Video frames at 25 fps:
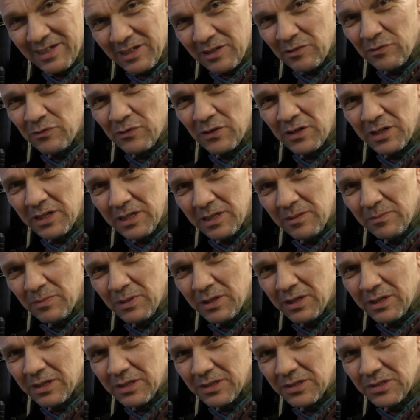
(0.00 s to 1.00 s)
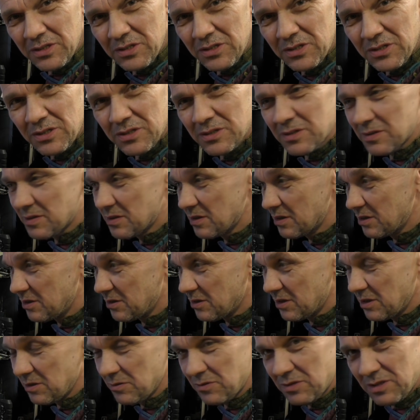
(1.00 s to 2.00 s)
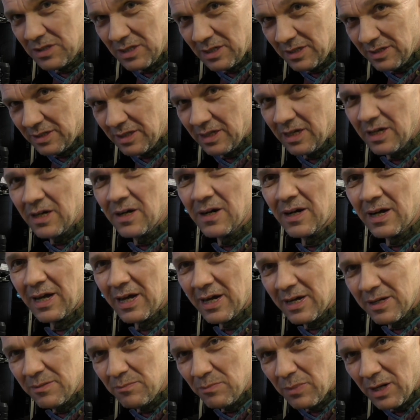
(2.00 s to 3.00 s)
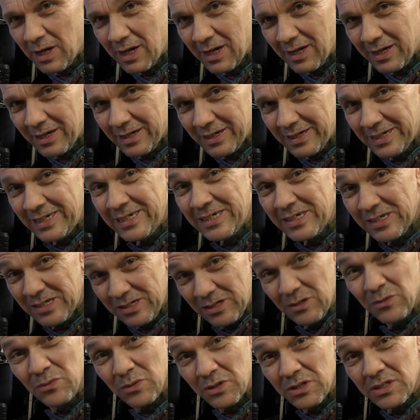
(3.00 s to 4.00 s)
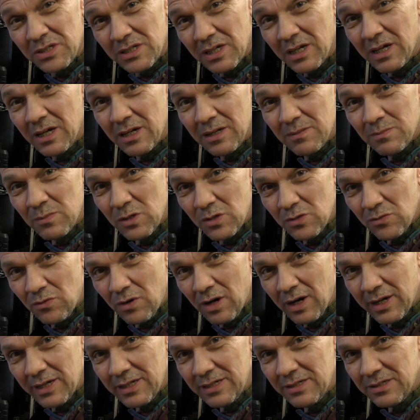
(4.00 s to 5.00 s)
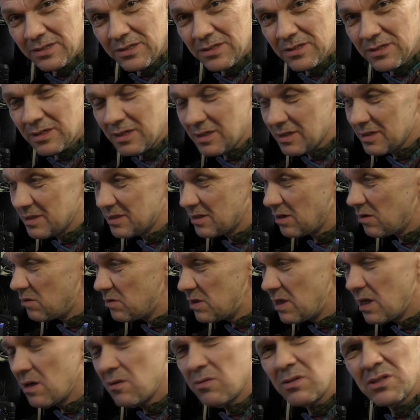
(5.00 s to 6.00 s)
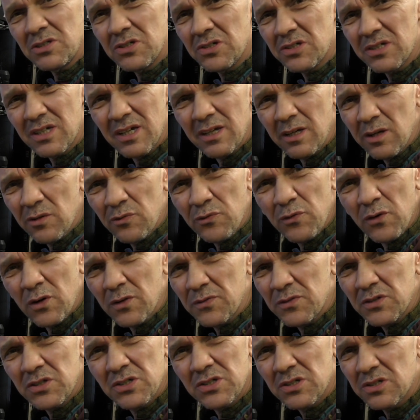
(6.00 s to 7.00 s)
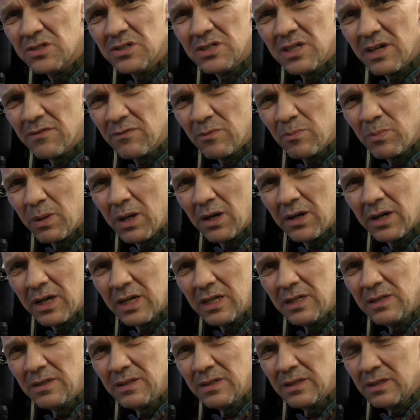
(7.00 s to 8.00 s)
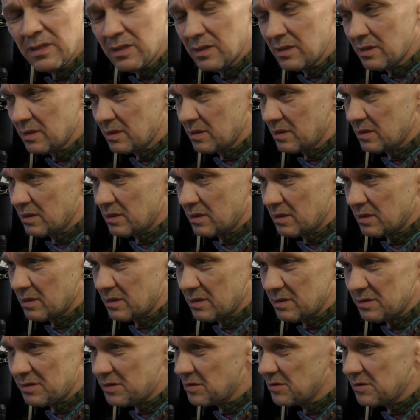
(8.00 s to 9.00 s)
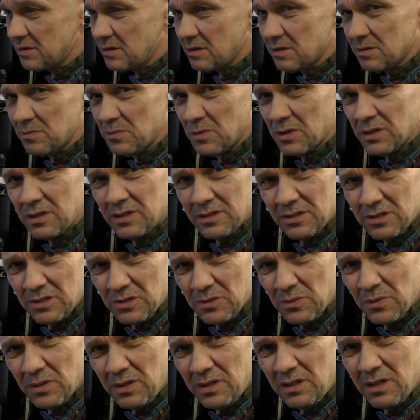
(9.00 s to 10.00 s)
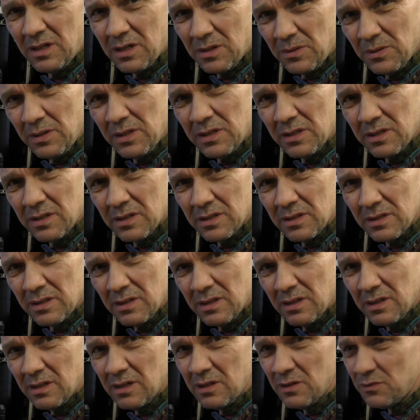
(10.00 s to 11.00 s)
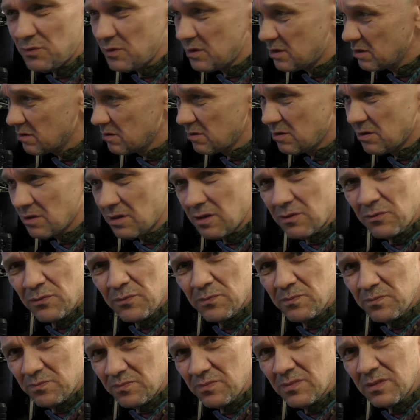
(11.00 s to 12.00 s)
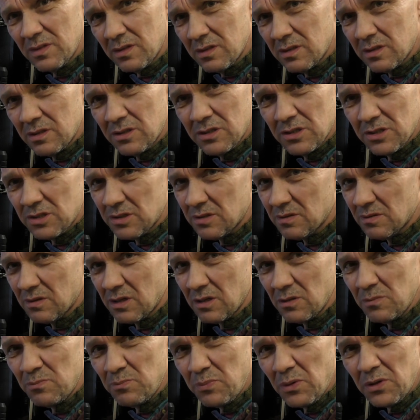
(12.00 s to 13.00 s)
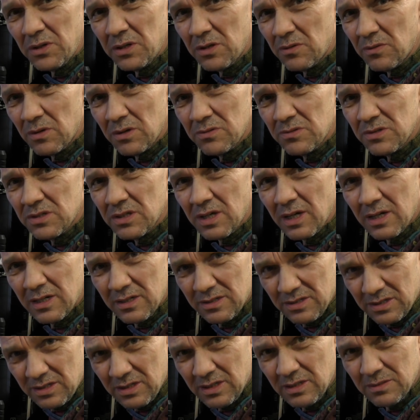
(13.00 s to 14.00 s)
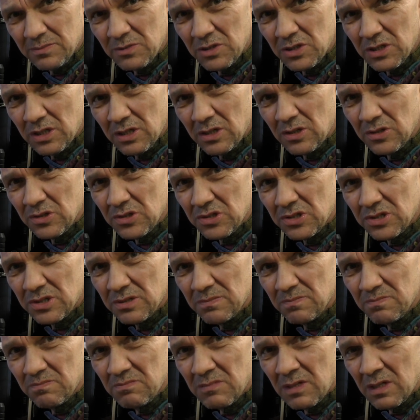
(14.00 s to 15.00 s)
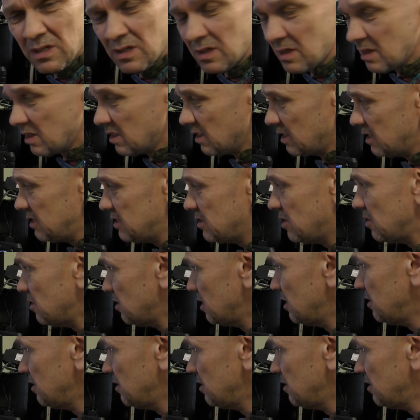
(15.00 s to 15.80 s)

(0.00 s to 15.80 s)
funny because the guy who was selling the car came back, he still wanted to cut my rates. Yeah, he said, oh yeah, I'll just give you a £5, just have a plug in. And it's like, no mate, it's 20 quid. Yeah, if you don't like it, just go buy your own scanner, see how much it costs. He's got a